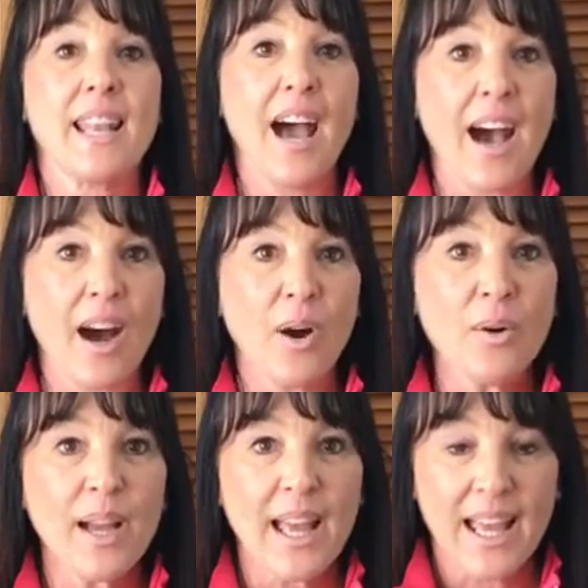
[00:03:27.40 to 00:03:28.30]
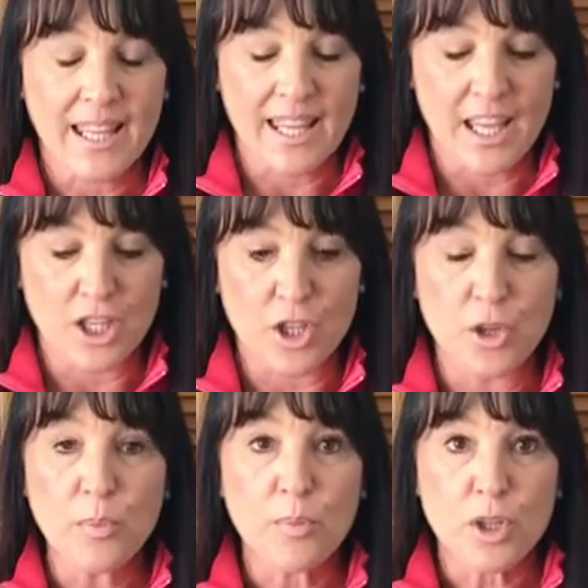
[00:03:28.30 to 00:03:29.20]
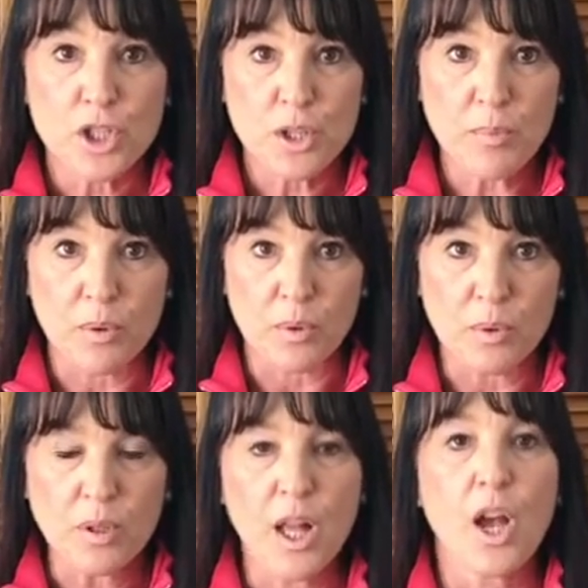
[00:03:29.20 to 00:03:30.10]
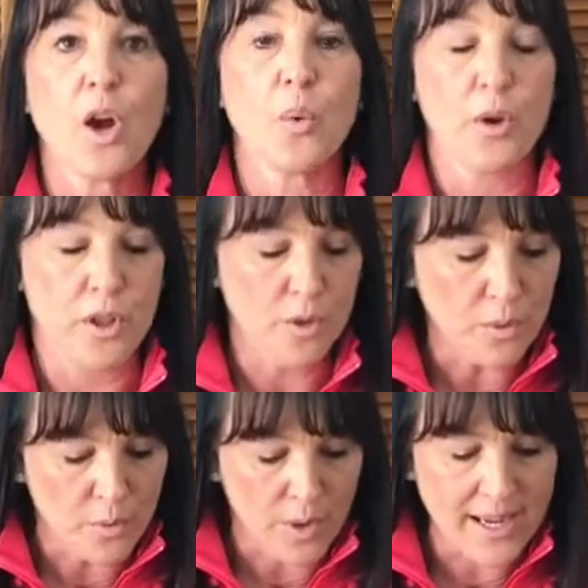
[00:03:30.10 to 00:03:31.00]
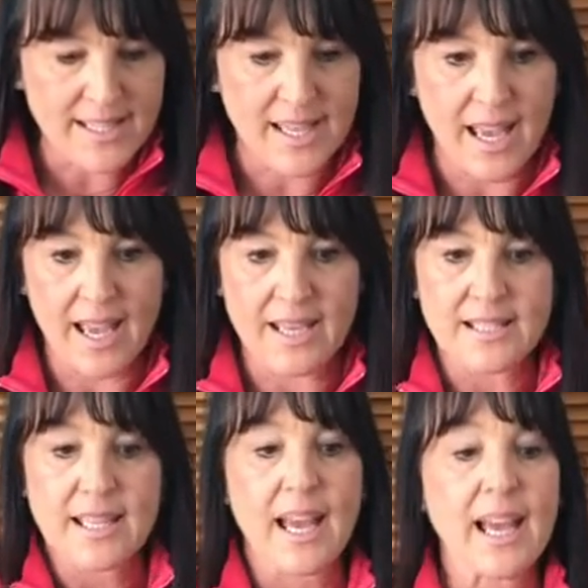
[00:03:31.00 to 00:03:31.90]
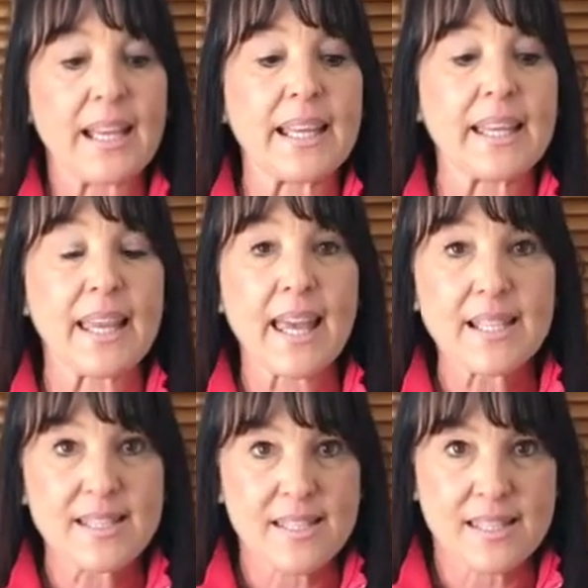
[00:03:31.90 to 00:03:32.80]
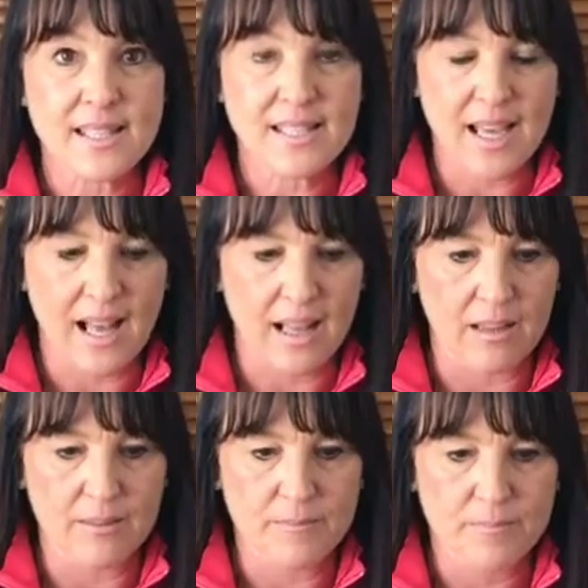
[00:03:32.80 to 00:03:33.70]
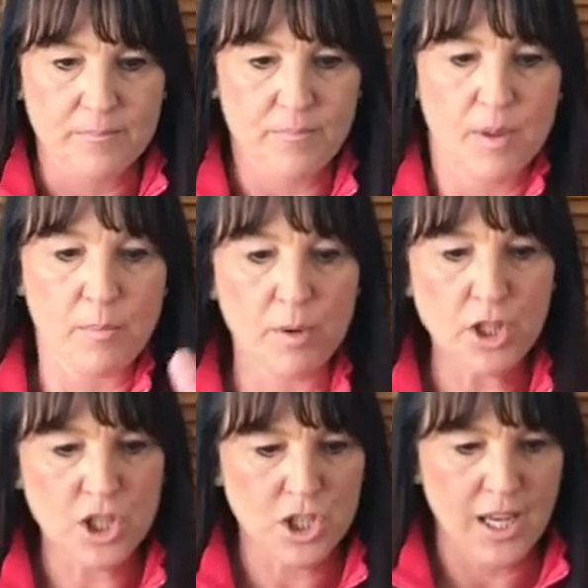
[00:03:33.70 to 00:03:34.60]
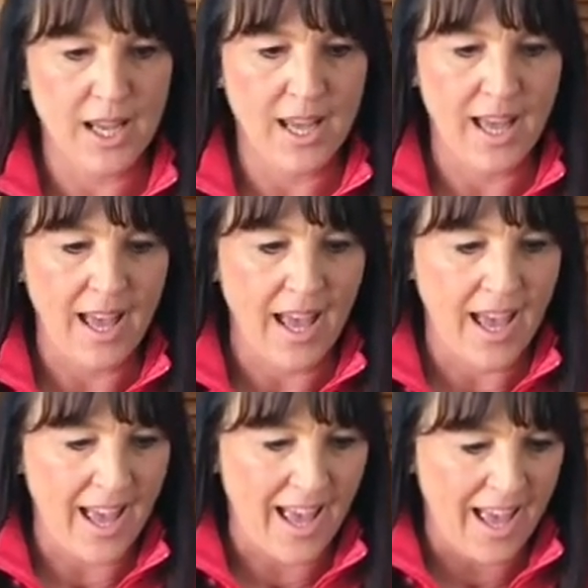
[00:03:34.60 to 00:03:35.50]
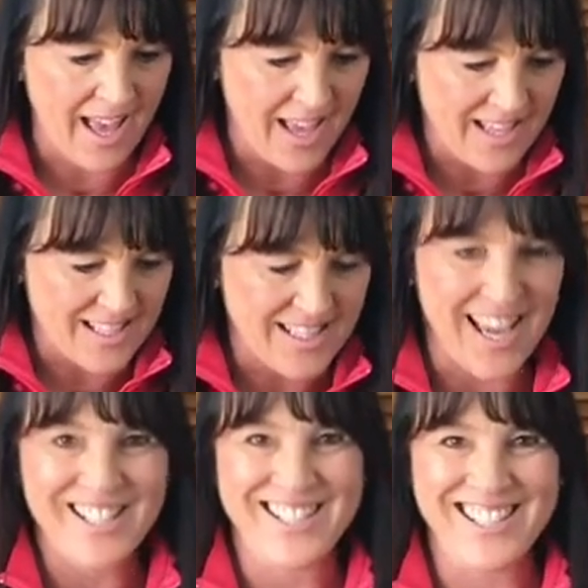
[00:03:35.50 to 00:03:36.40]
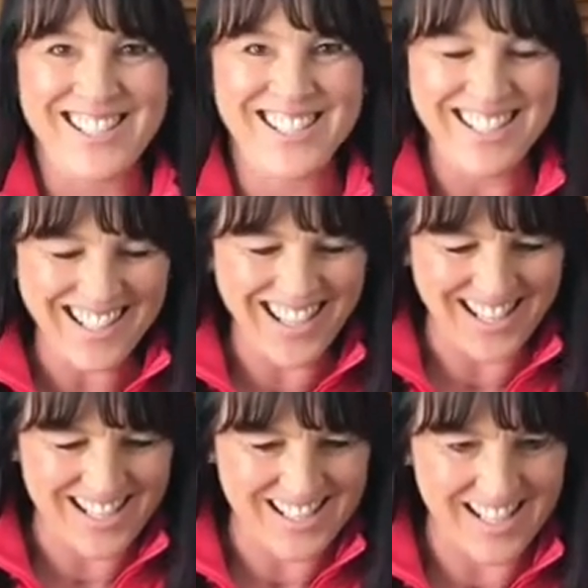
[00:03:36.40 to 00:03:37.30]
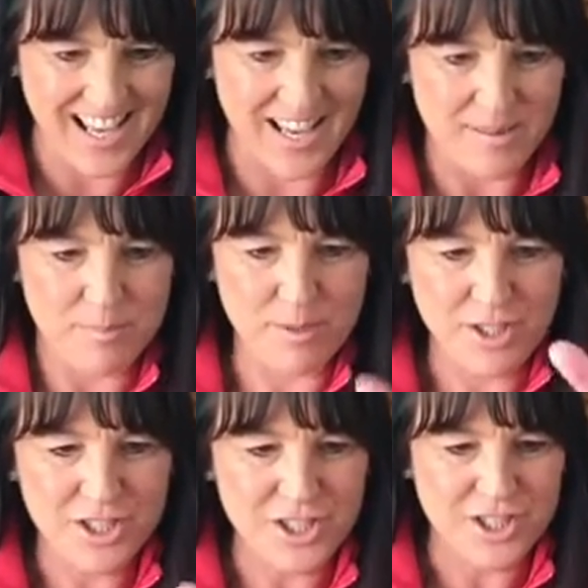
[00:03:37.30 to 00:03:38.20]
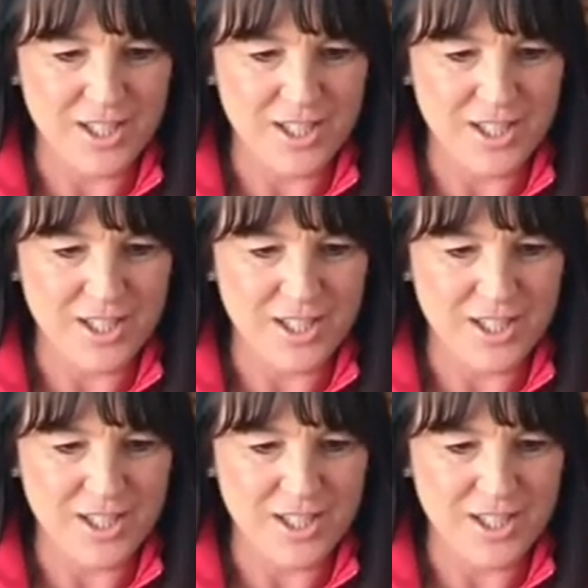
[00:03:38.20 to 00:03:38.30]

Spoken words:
Now, can you push the ball with your right hand against the towel? Push and catch it. Yes, and push